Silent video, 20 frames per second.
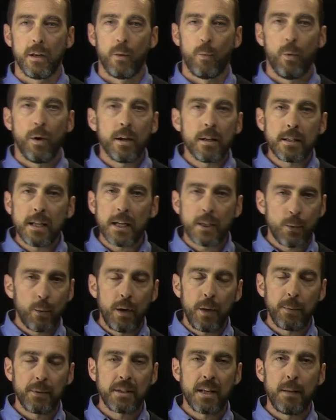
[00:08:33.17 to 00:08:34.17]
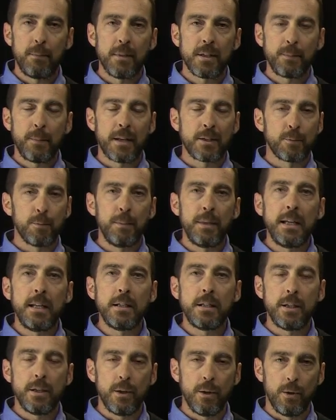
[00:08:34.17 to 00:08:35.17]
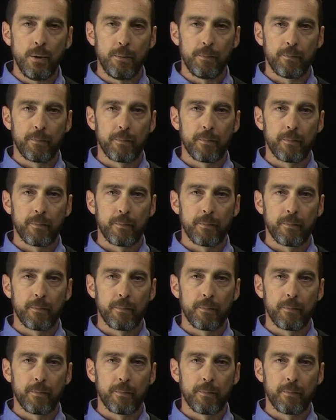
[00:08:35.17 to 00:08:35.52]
What does that 20% mismatch mean to you?